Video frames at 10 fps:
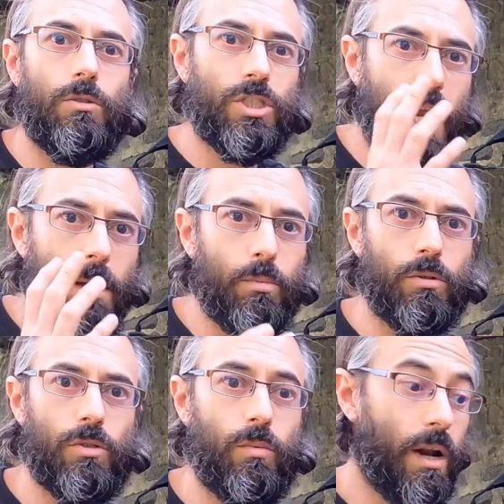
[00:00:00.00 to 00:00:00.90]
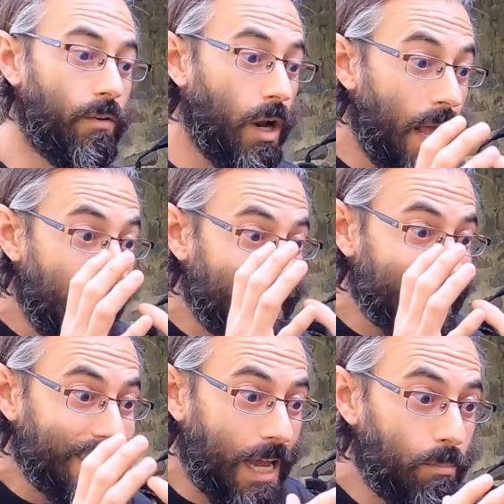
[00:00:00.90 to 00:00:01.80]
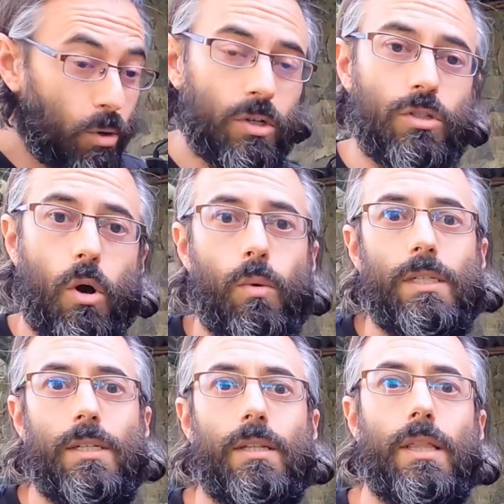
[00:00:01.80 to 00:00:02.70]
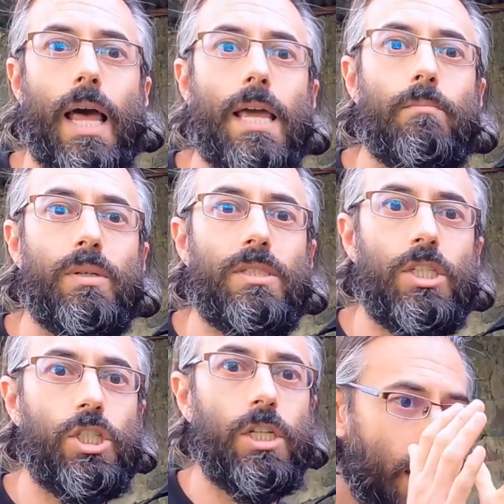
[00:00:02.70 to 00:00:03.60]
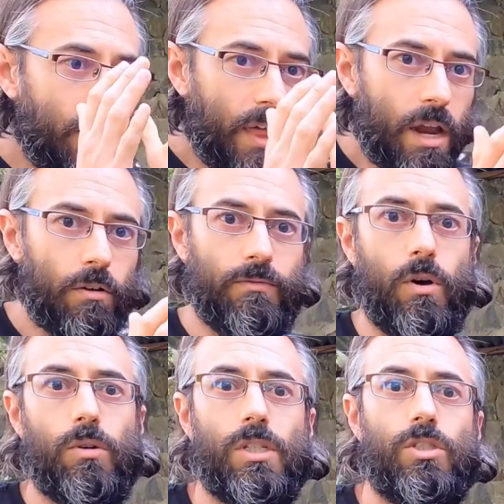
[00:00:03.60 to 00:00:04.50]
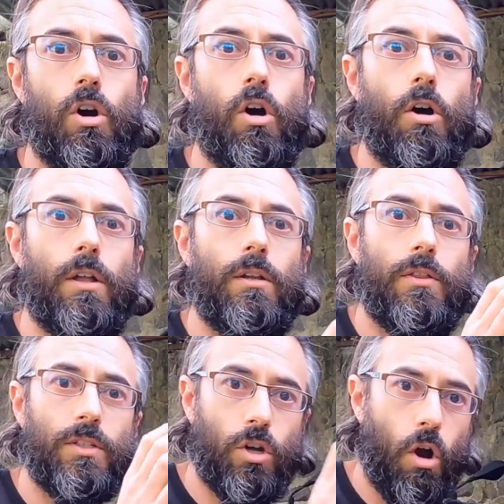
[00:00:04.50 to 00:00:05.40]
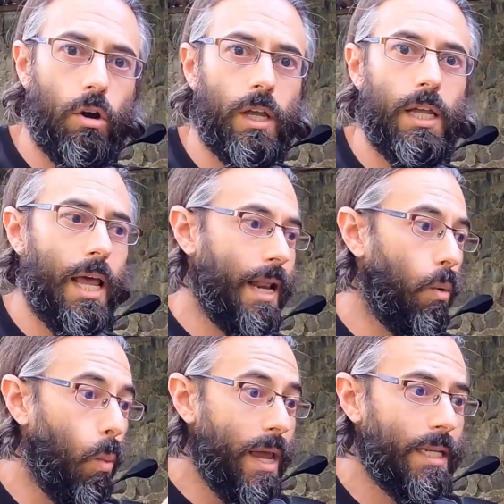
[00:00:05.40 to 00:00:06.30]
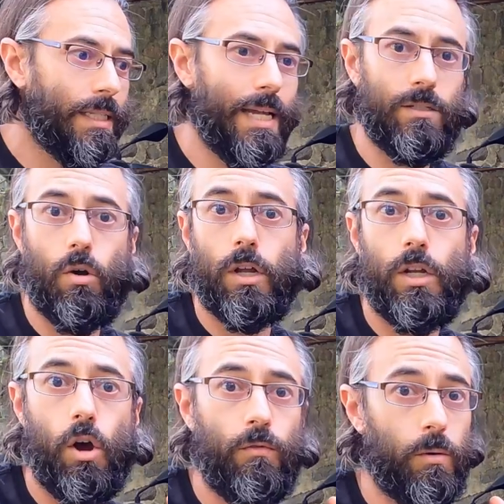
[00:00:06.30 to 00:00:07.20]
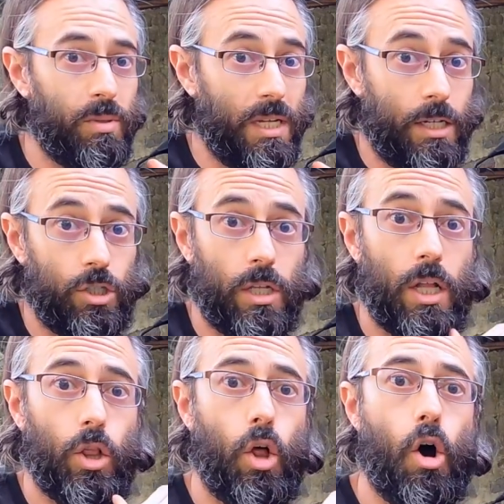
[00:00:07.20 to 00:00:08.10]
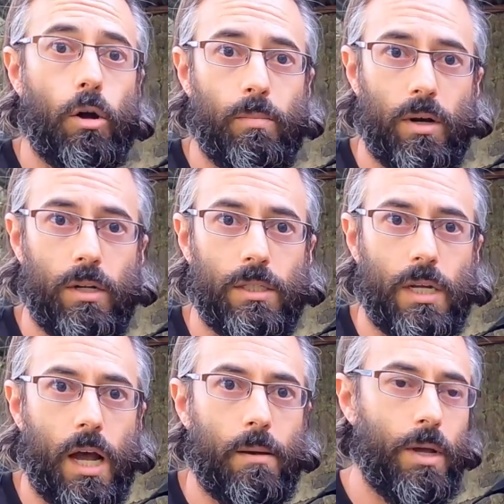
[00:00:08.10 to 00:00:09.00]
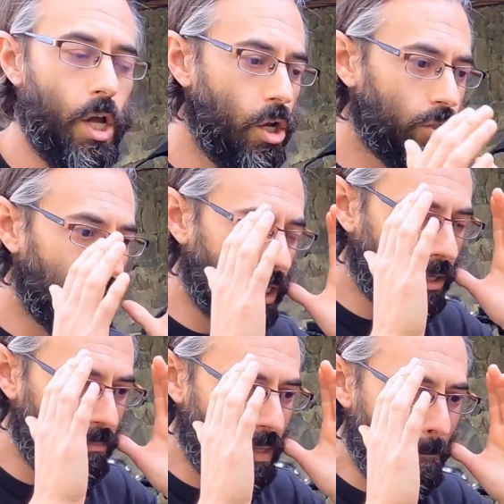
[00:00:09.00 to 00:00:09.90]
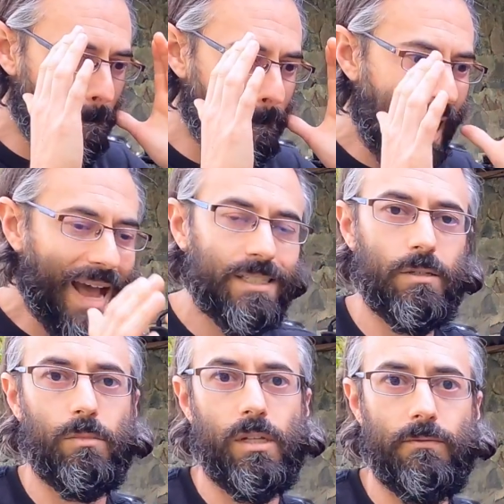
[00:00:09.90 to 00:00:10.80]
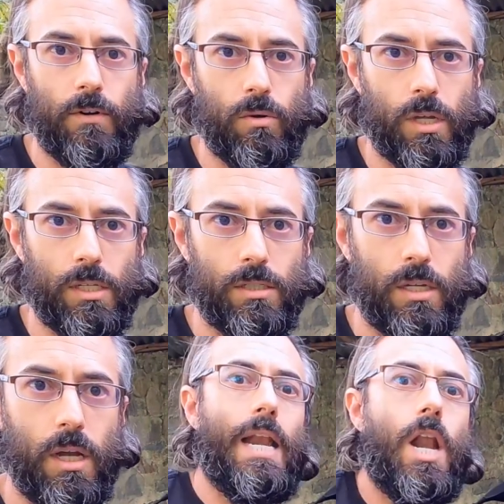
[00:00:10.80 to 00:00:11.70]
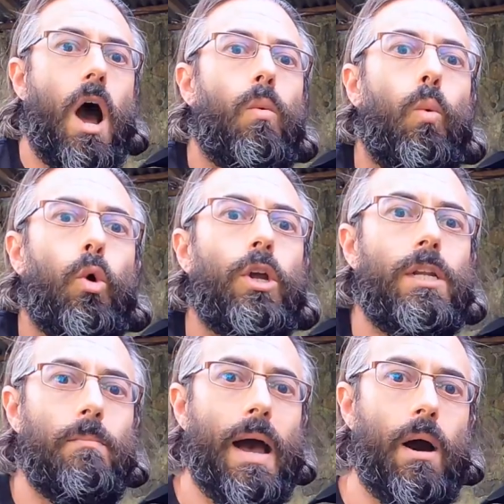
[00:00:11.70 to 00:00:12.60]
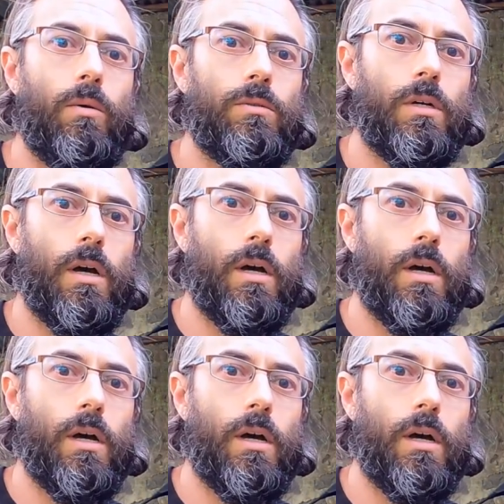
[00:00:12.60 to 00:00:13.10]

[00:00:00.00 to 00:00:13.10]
snipers or whatever. The sniper is always in the laying position. They are focused on the target and awaiting that target over potentially a long period of time. So they can be maximally focused and not worried about